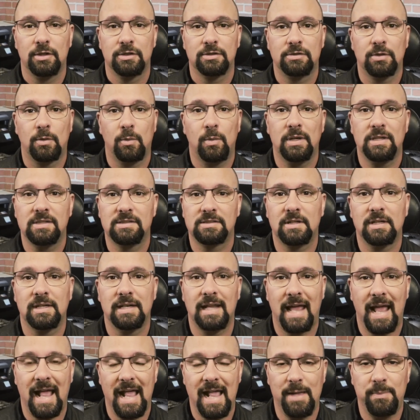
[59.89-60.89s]
So what is
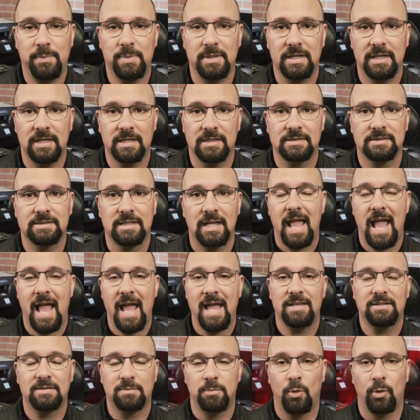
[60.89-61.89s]
gonna happen is,
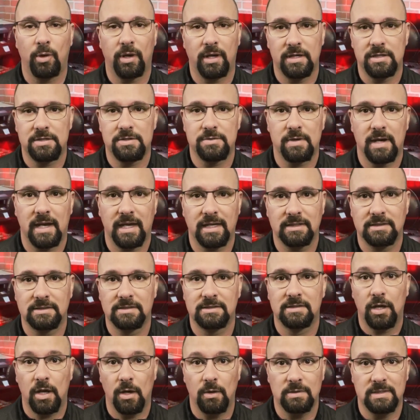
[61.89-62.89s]
as mortgage
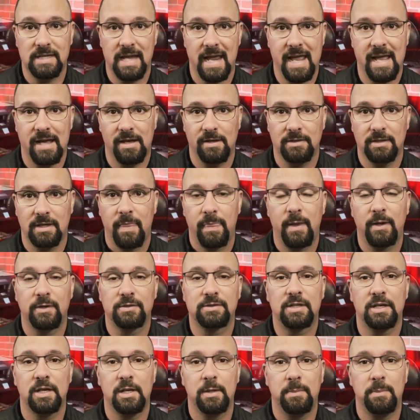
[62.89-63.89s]
rates go down, there's gonna